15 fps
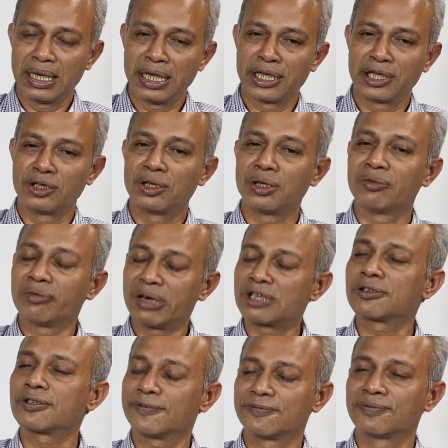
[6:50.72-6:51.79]
and
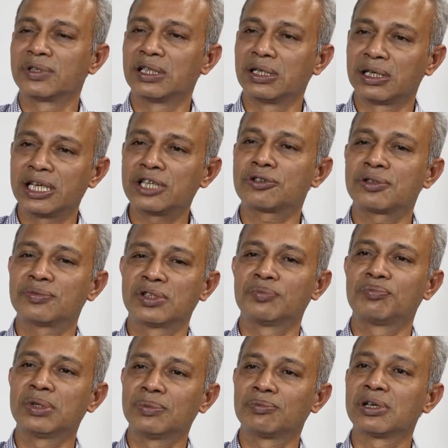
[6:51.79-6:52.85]
rest of the
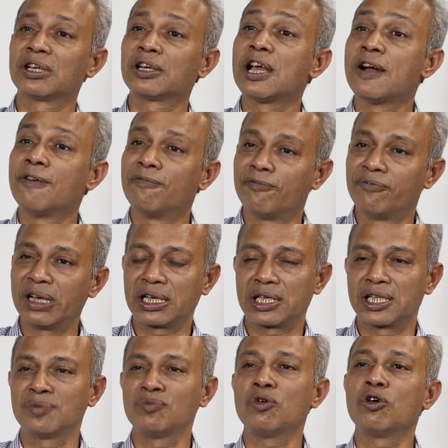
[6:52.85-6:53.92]
people are
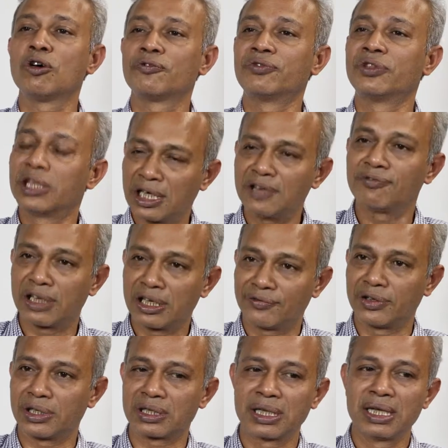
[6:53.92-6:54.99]
victim of their
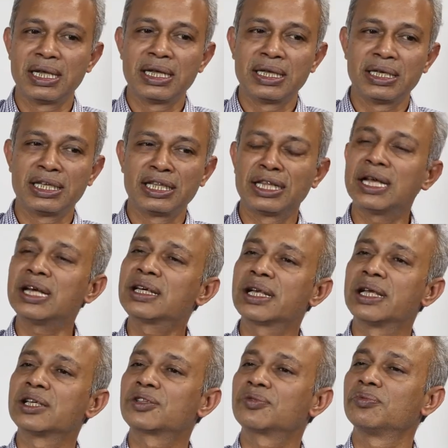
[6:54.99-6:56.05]
benefit. In that
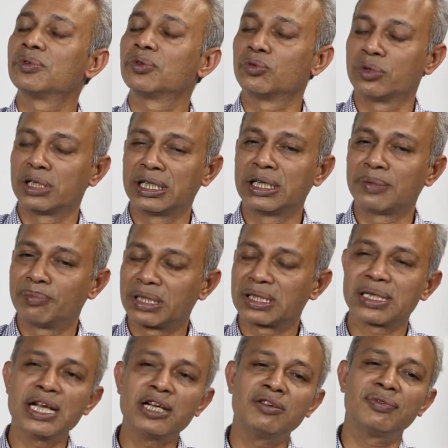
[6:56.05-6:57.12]
case, when they
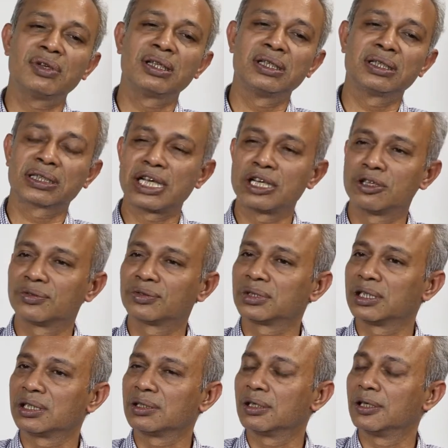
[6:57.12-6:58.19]
preside over this kind of
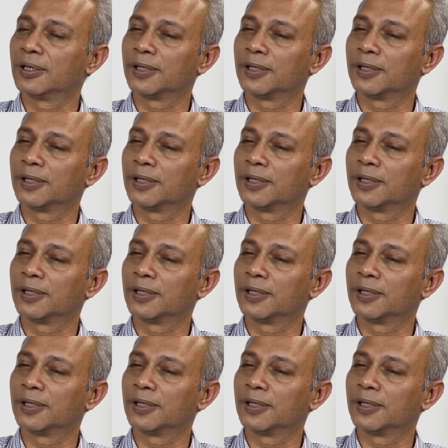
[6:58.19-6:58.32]
state